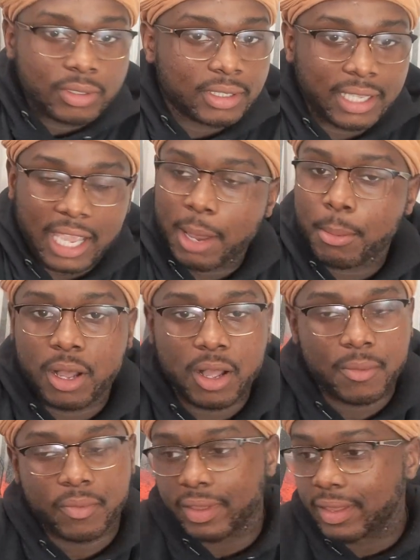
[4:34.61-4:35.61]
Came
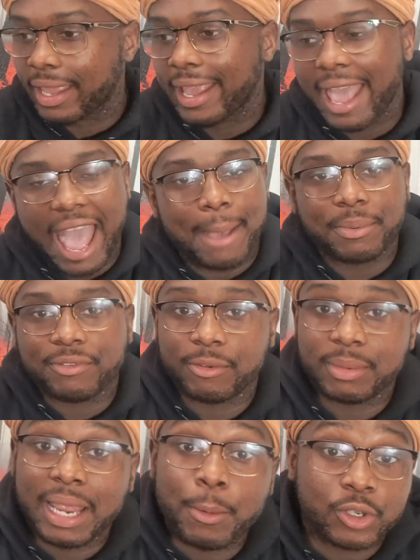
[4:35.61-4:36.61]
up, they happy for
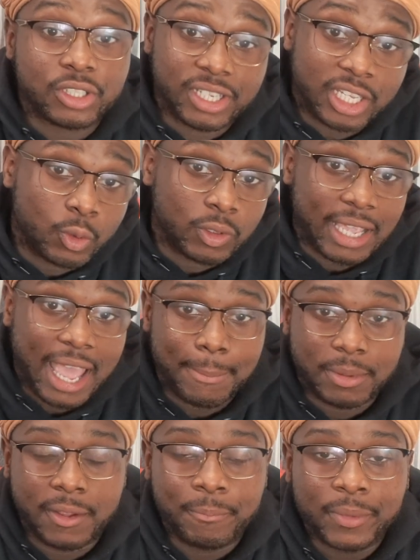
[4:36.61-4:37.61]
me. They were genuinely happy.